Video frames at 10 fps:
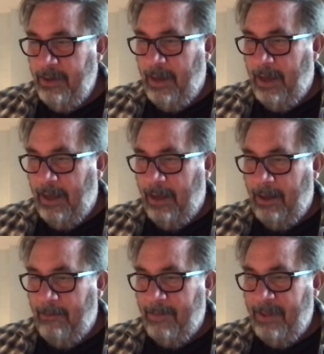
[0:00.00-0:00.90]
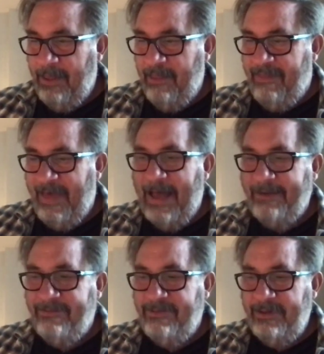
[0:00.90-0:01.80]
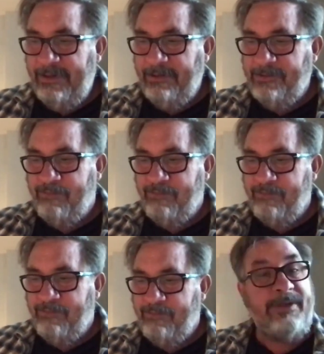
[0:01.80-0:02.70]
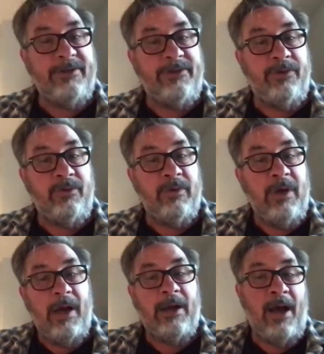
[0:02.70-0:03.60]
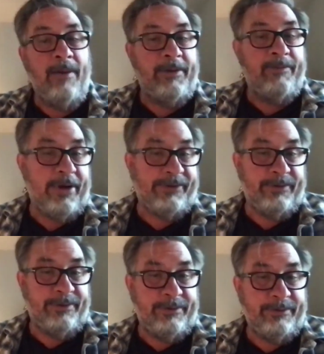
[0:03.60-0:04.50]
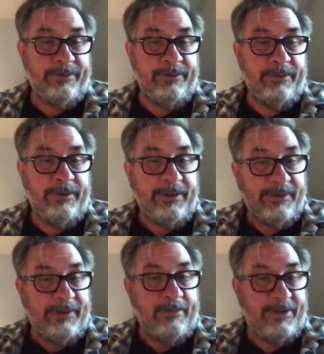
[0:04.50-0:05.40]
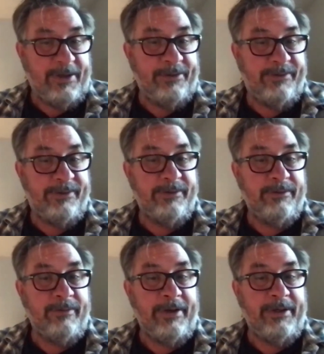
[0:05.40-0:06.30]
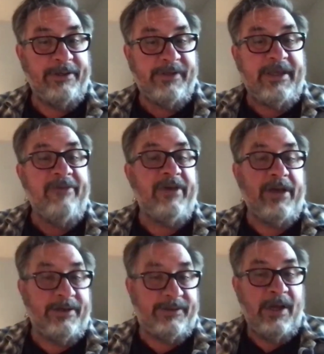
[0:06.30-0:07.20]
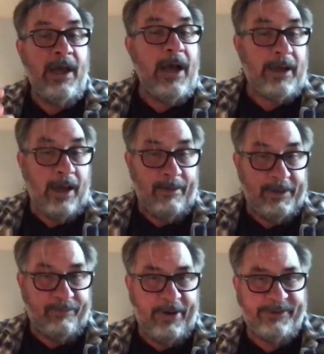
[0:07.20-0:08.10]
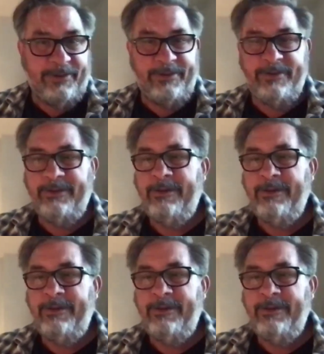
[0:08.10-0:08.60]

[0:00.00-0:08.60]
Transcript: that is bringing us into a common present in some sense, right? It's giving us a common present.